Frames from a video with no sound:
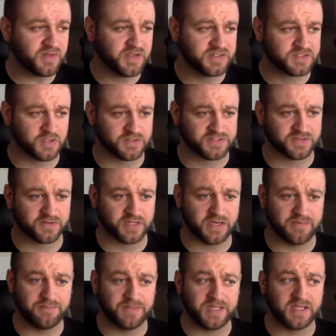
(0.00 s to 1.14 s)
It's also going to
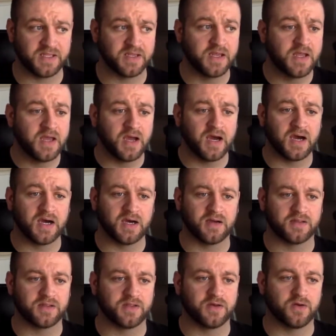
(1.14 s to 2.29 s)
be
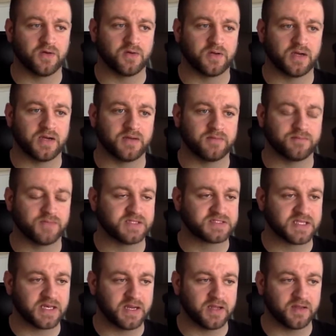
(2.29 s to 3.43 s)
it's
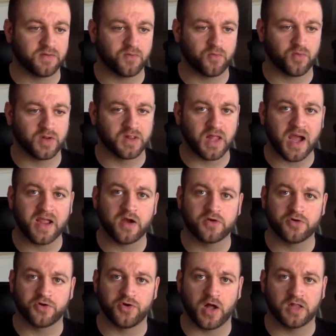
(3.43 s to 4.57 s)
going to rely on
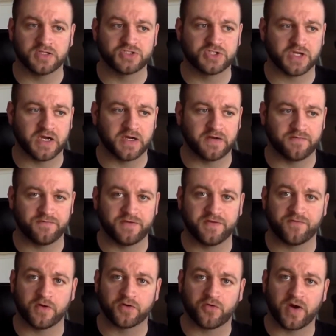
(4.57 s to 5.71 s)
your knowledge of
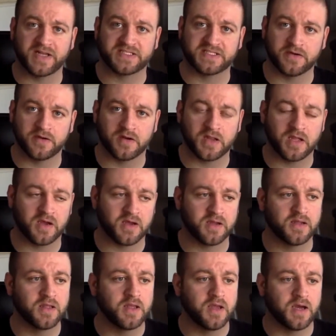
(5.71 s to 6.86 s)
different criteria,
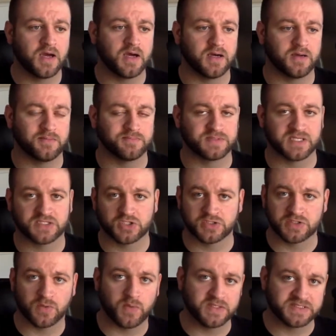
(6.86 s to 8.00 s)
such as
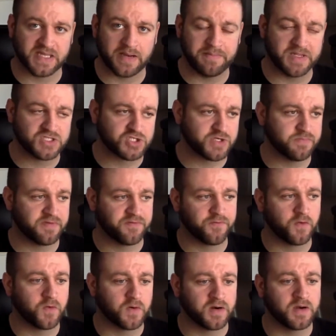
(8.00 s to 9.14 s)
the ones that I mentioned
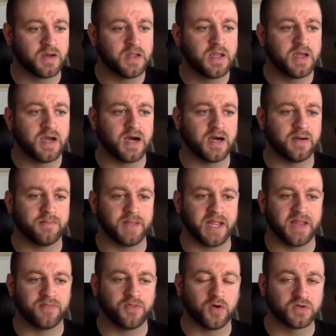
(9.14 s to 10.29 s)
before.
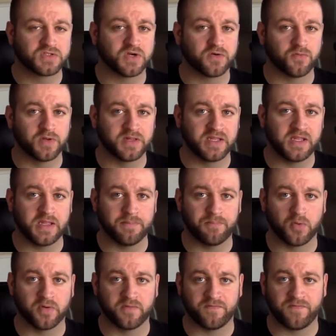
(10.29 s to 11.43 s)
And those are really
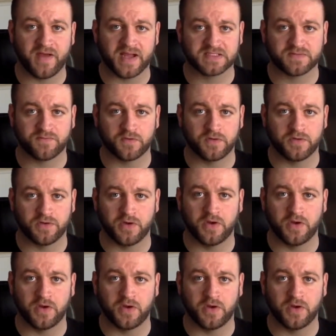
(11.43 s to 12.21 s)
important facts for you to